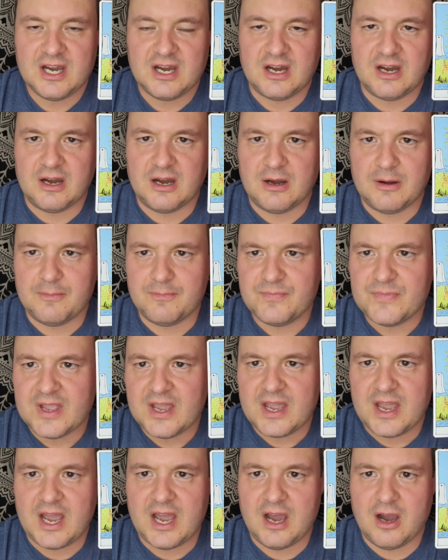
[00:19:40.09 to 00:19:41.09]
Um,
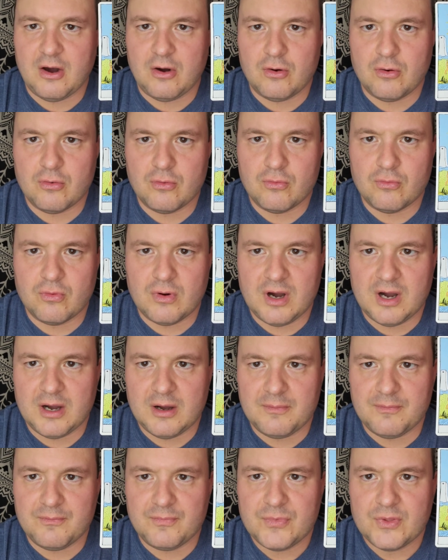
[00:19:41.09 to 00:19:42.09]
how
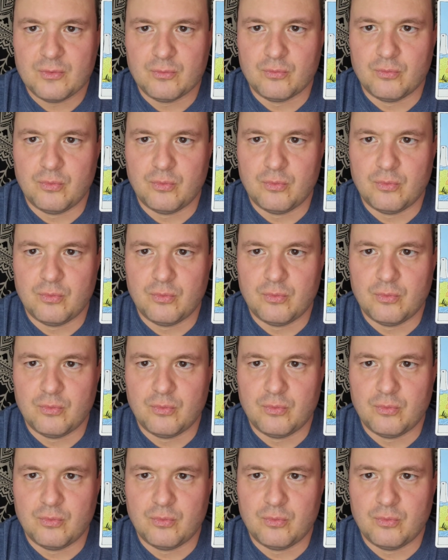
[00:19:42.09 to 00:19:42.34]
um,